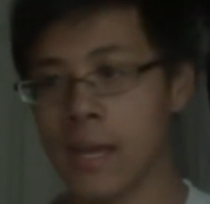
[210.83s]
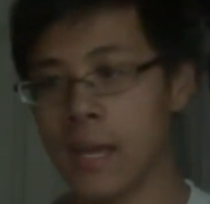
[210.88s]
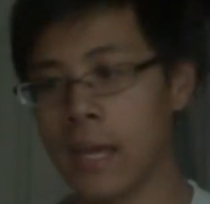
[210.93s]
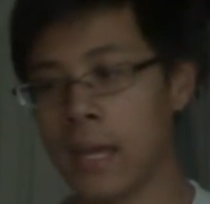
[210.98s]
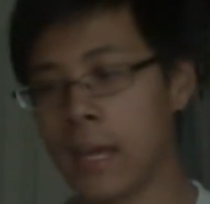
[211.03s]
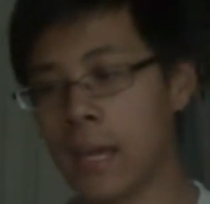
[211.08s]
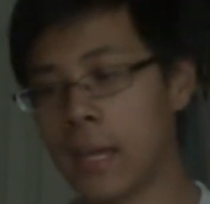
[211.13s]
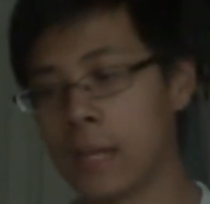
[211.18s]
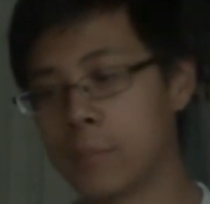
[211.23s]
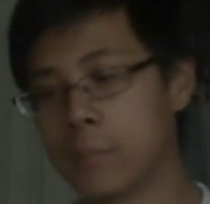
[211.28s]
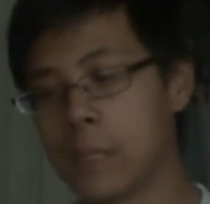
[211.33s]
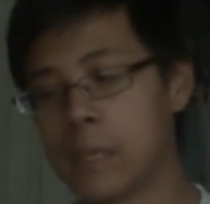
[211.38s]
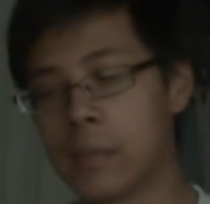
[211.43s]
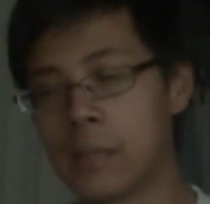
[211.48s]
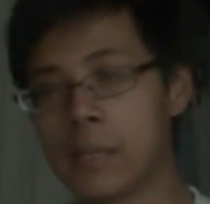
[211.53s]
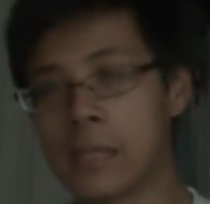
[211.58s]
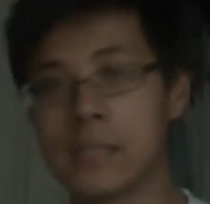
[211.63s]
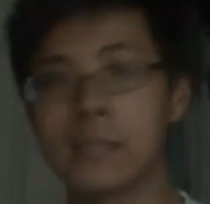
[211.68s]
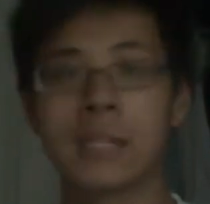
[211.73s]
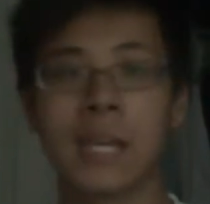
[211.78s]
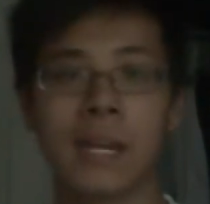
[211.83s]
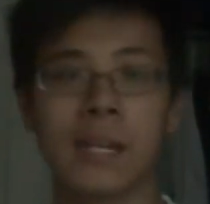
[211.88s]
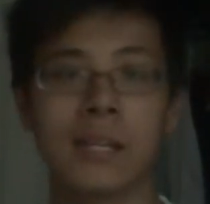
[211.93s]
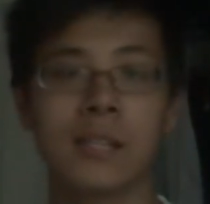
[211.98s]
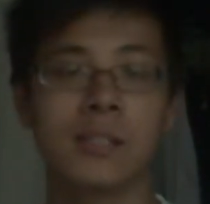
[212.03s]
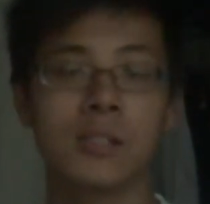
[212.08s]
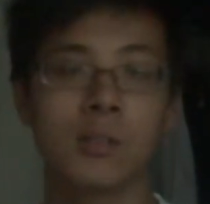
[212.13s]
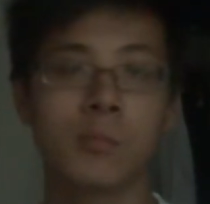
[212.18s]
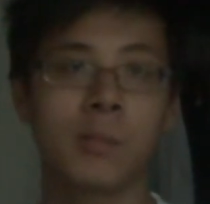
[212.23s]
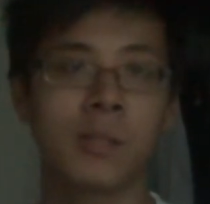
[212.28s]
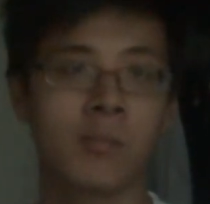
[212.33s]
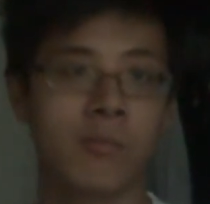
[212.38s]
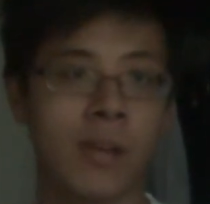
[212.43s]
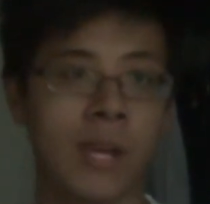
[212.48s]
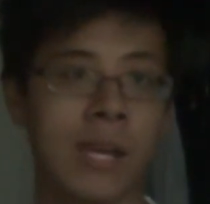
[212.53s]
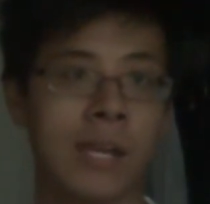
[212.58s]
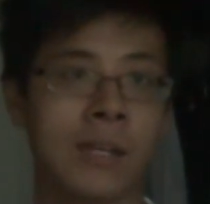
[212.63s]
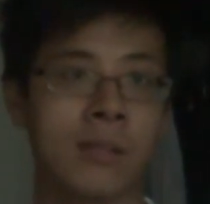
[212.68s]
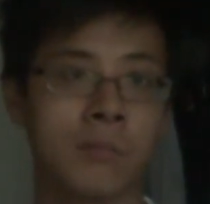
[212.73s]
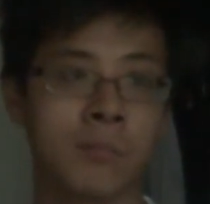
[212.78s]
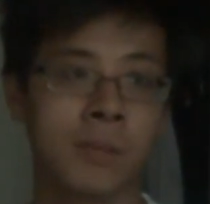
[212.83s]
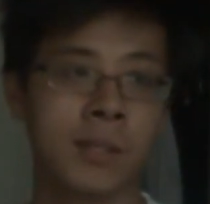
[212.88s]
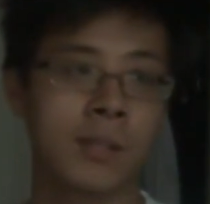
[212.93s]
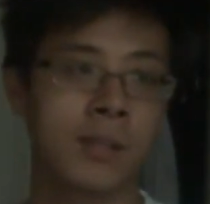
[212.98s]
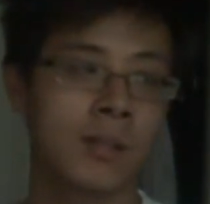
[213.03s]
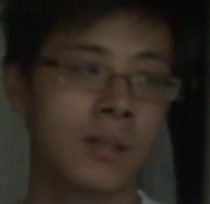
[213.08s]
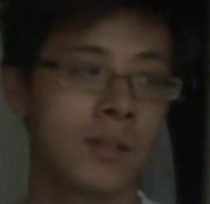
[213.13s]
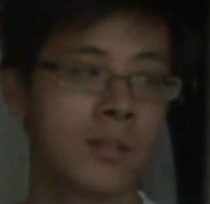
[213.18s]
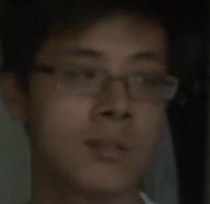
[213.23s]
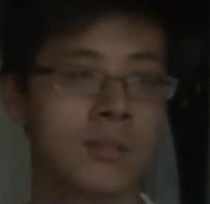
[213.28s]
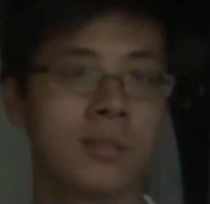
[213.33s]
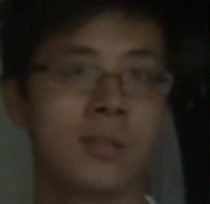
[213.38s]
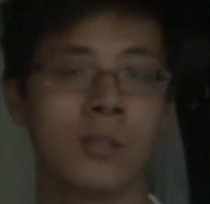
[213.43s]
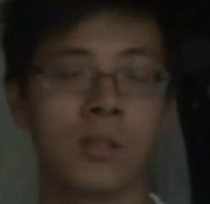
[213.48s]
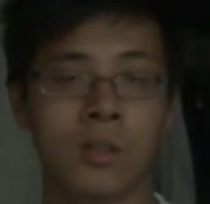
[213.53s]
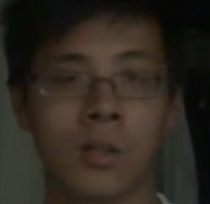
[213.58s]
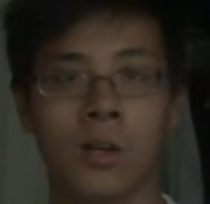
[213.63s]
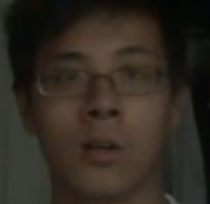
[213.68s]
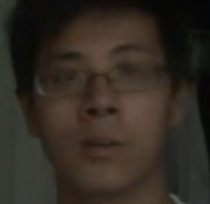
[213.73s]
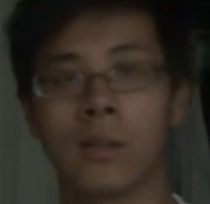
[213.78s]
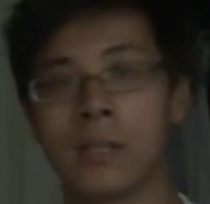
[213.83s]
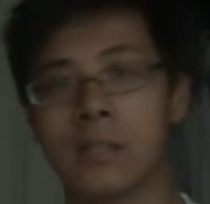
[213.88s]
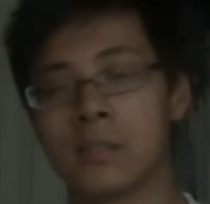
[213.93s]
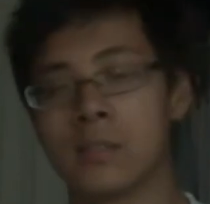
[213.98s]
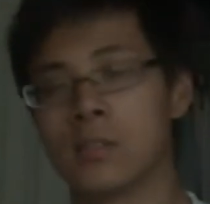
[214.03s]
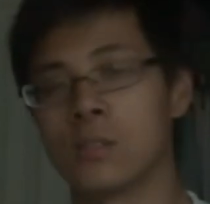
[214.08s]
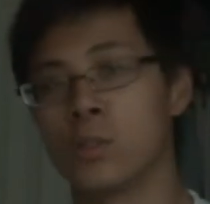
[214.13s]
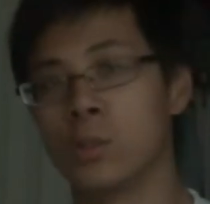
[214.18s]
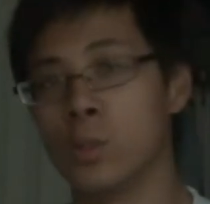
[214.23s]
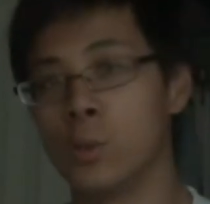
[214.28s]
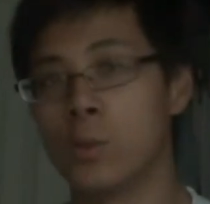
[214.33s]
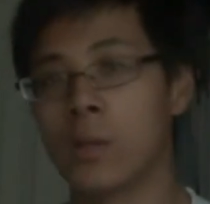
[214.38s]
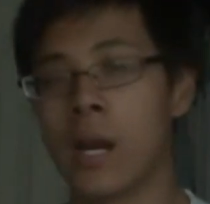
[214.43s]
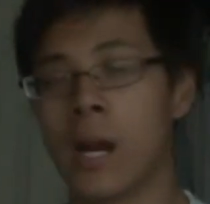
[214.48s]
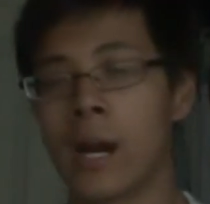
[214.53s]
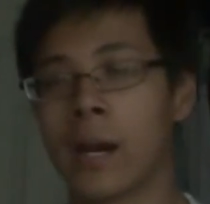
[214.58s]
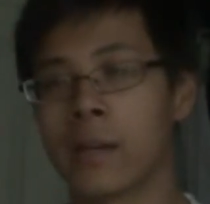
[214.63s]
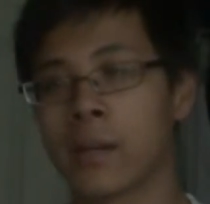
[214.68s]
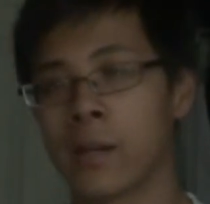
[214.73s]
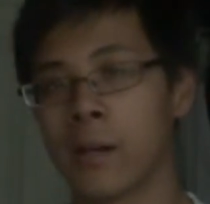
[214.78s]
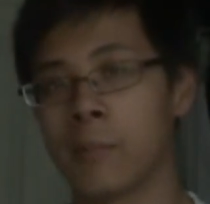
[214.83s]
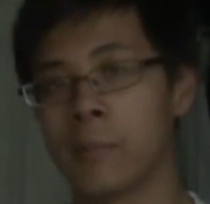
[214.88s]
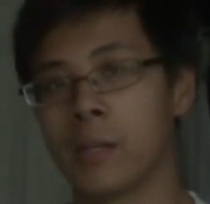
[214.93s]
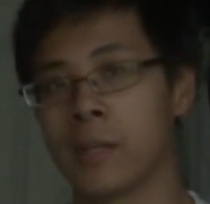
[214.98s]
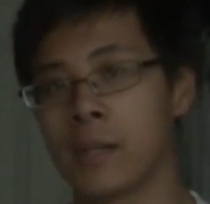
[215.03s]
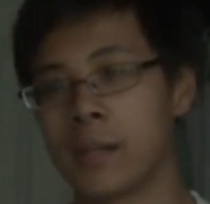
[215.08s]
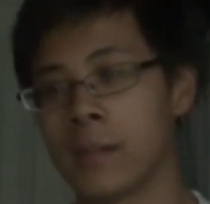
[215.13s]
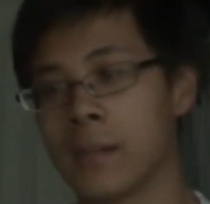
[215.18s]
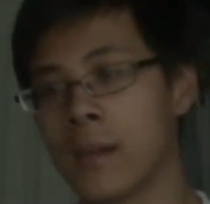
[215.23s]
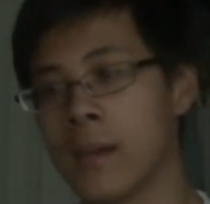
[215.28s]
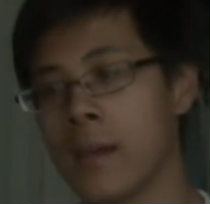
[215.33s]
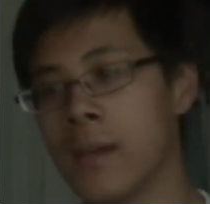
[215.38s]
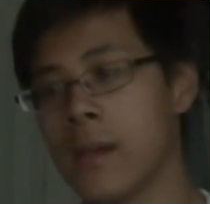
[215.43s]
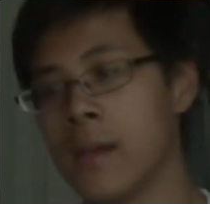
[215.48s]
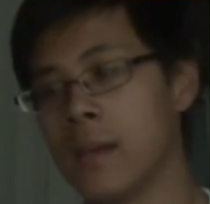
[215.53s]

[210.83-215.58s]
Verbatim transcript: And he's getting a little bit of hate because, you know, he's this new guy coming in,